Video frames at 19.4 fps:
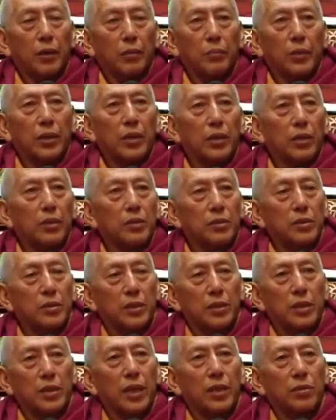Because
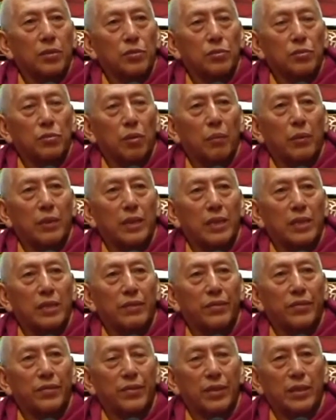there are so many
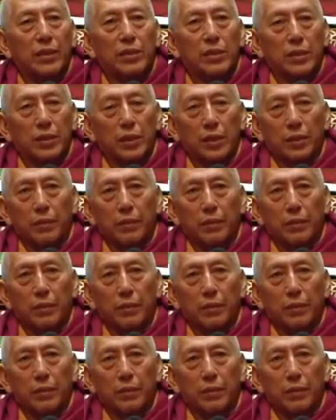different